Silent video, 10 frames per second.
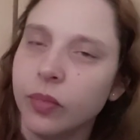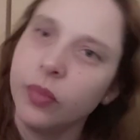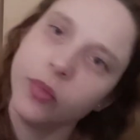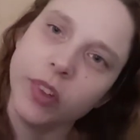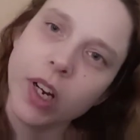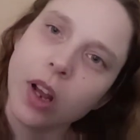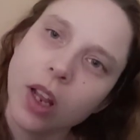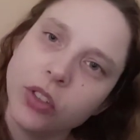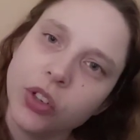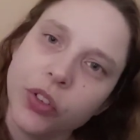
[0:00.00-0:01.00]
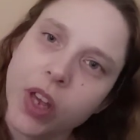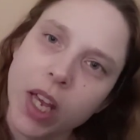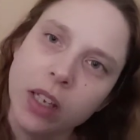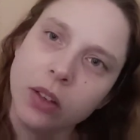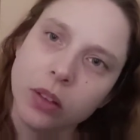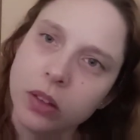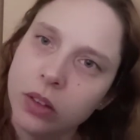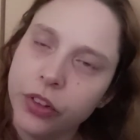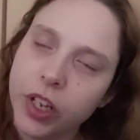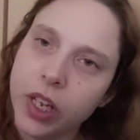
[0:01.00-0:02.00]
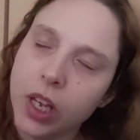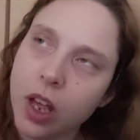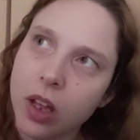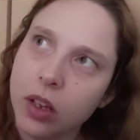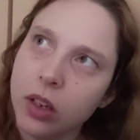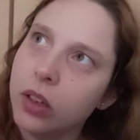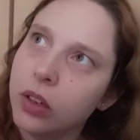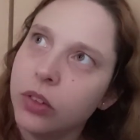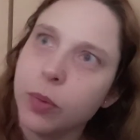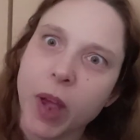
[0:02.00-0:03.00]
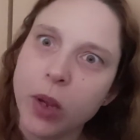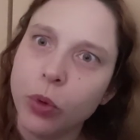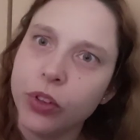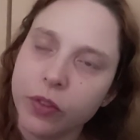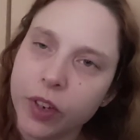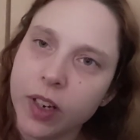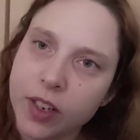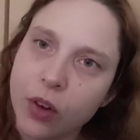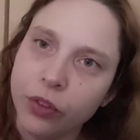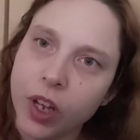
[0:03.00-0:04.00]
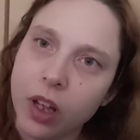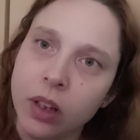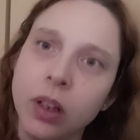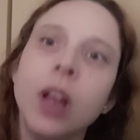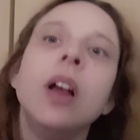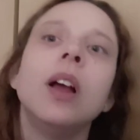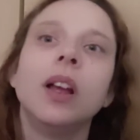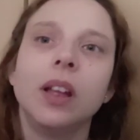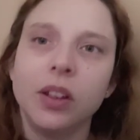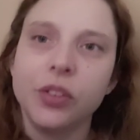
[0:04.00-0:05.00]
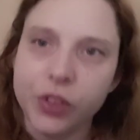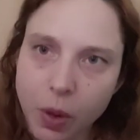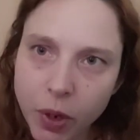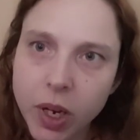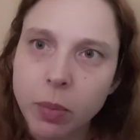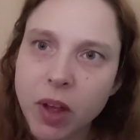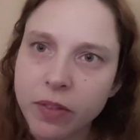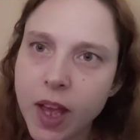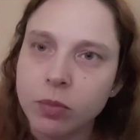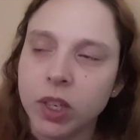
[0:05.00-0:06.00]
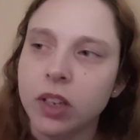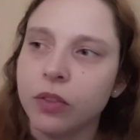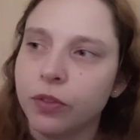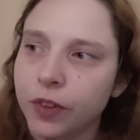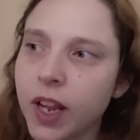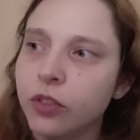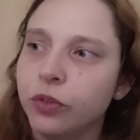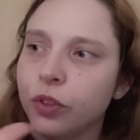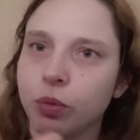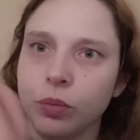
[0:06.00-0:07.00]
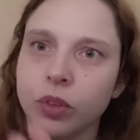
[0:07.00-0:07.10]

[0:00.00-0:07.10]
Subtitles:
Didn't I just say the debate was in Philadelphia? Someone in my family fled from